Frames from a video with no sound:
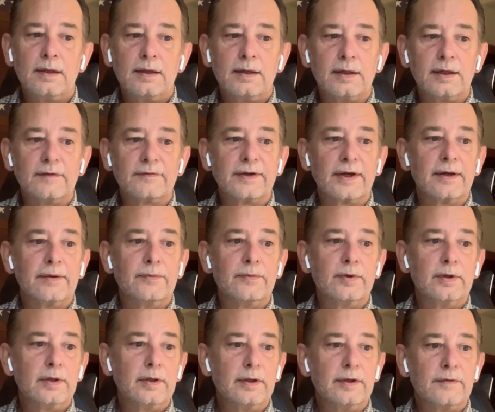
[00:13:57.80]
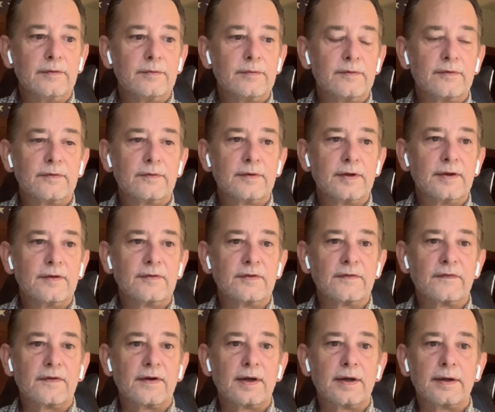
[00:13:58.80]
I've got one that says
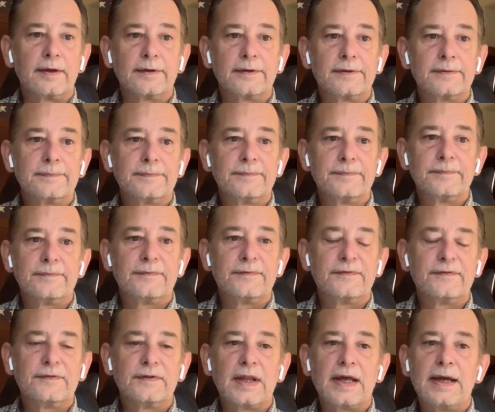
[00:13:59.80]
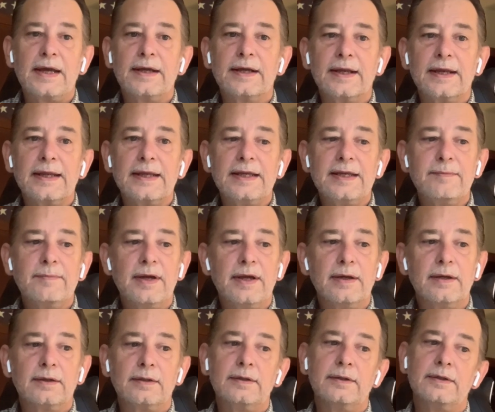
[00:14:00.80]
if I flag an
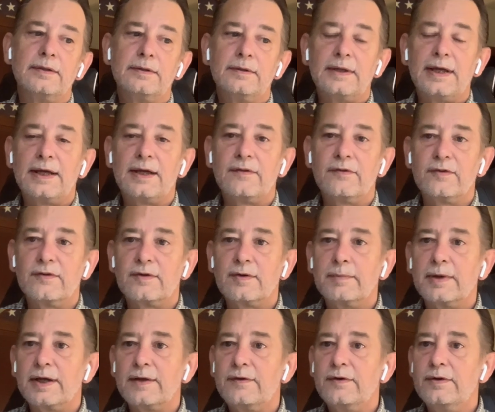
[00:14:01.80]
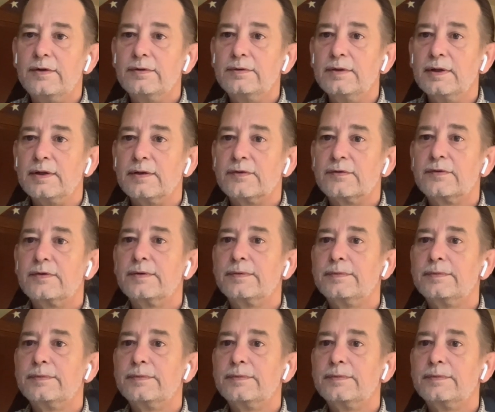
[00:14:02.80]
email, it adds it to my to-do list.